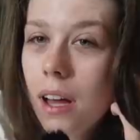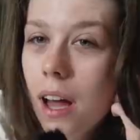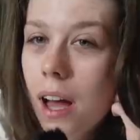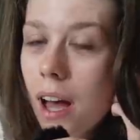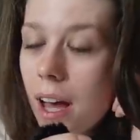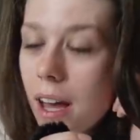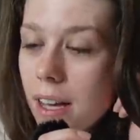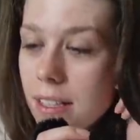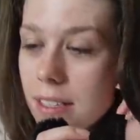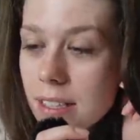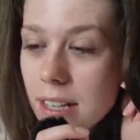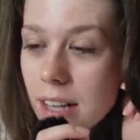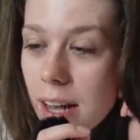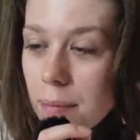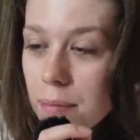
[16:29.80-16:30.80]
I
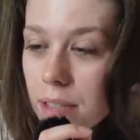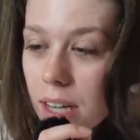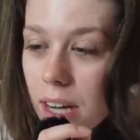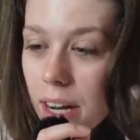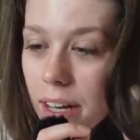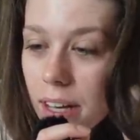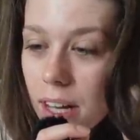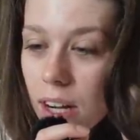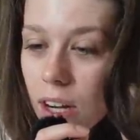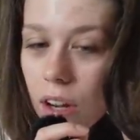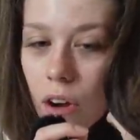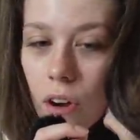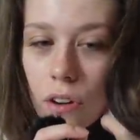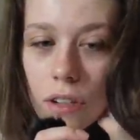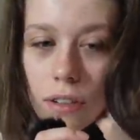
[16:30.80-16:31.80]
slept like a
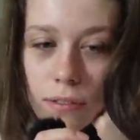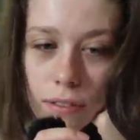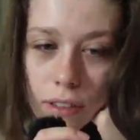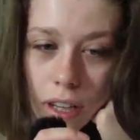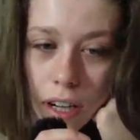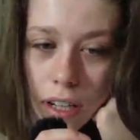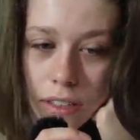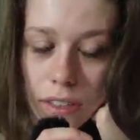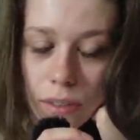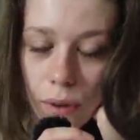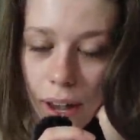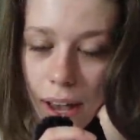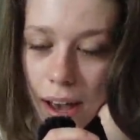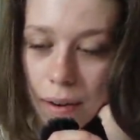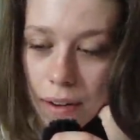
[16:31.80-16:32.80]
log for the last
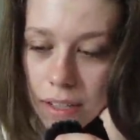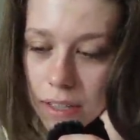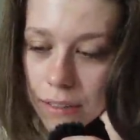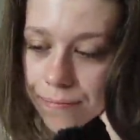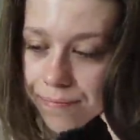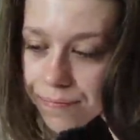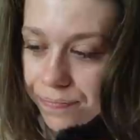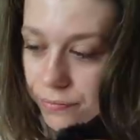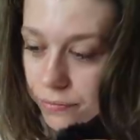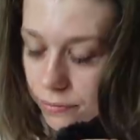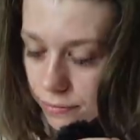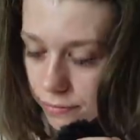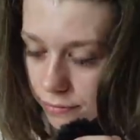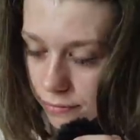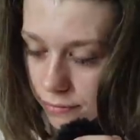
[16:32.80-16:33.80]
3 hours.
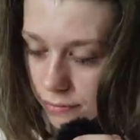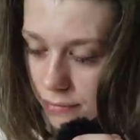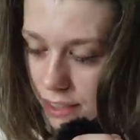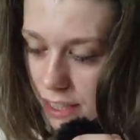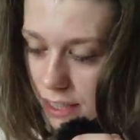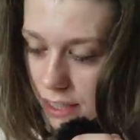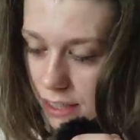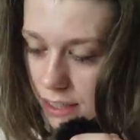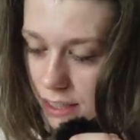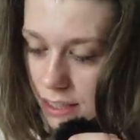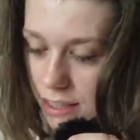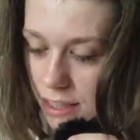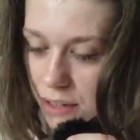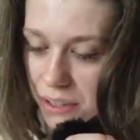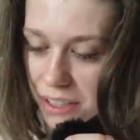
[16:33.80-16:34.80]

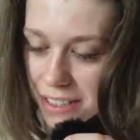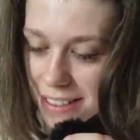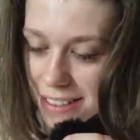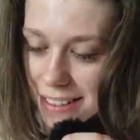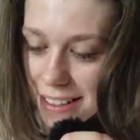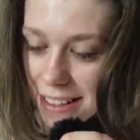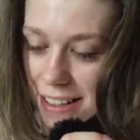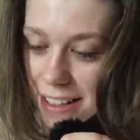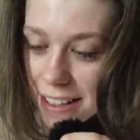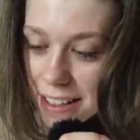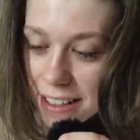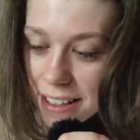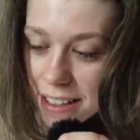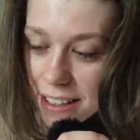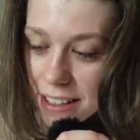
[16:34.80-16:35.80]
Because I was
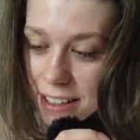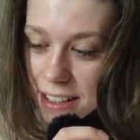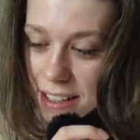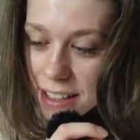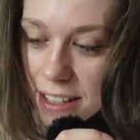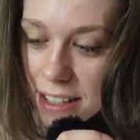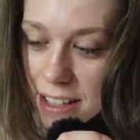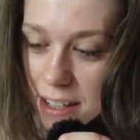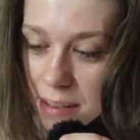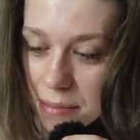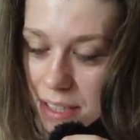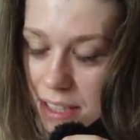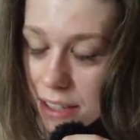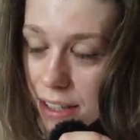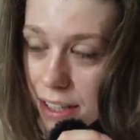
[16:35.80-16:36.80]

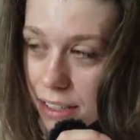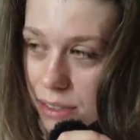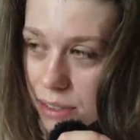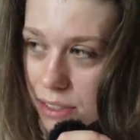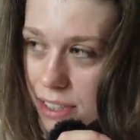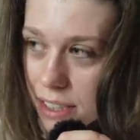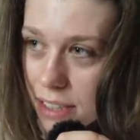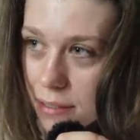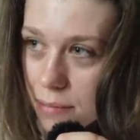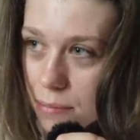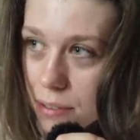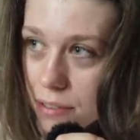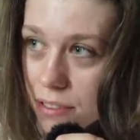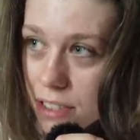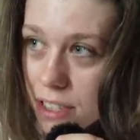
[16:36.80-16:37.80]
absolutely exhausted.
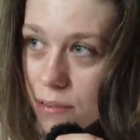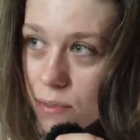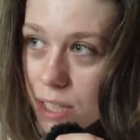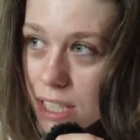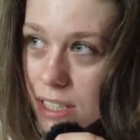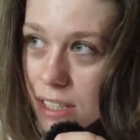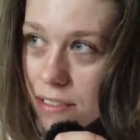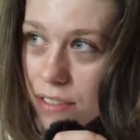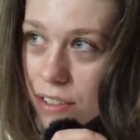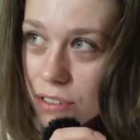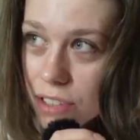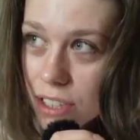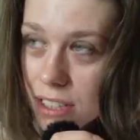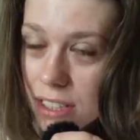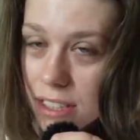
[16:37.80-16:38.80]
But for some reason, I feel
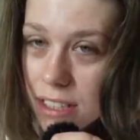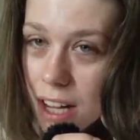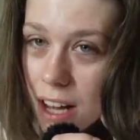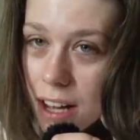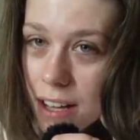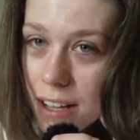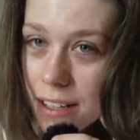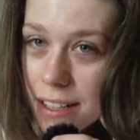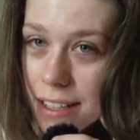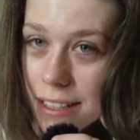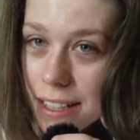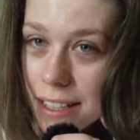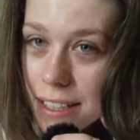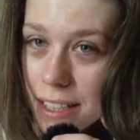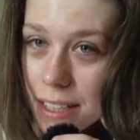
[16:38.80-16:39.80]
just as tired as
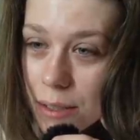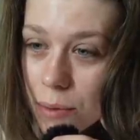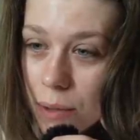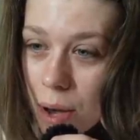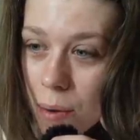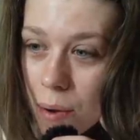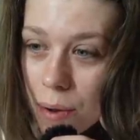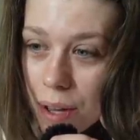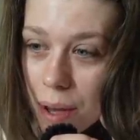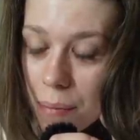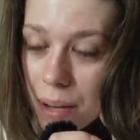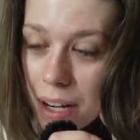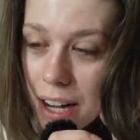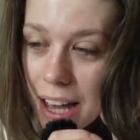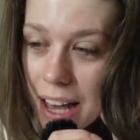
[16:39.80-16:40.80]
I did when I woke up
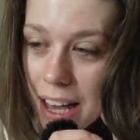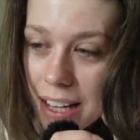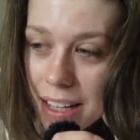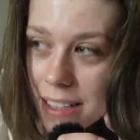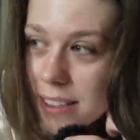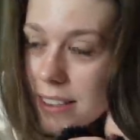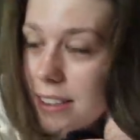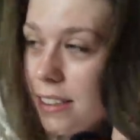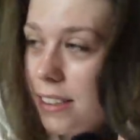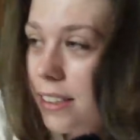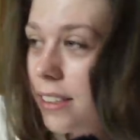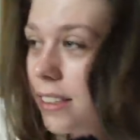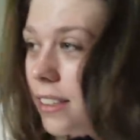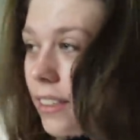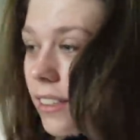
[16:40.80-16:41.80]
at like 8.
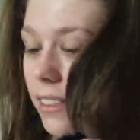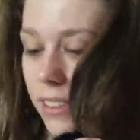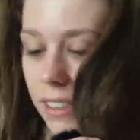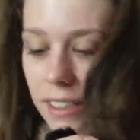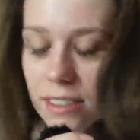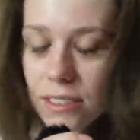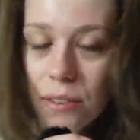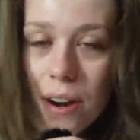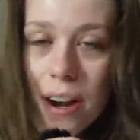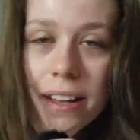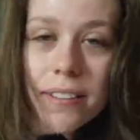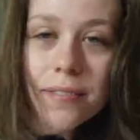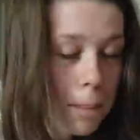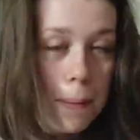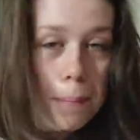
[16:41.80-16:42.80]
So that's
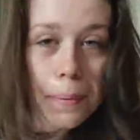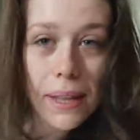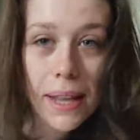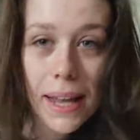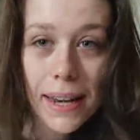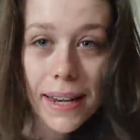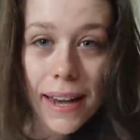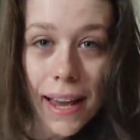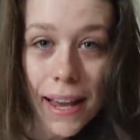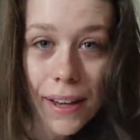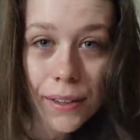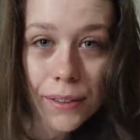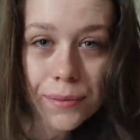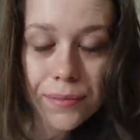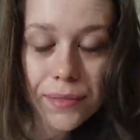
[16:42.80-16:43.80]
great. My plan
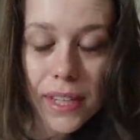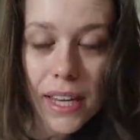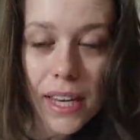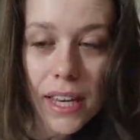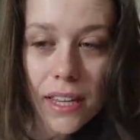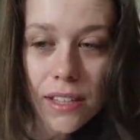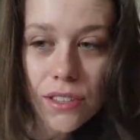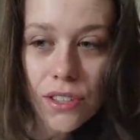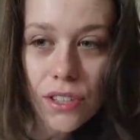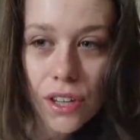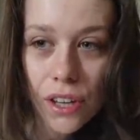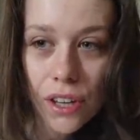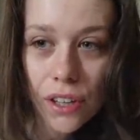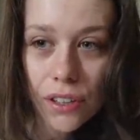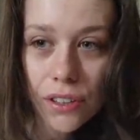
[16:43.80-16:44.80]
now is
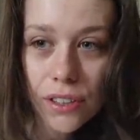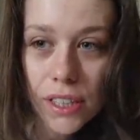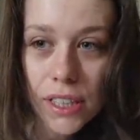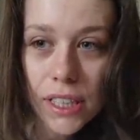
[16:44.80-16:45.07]
to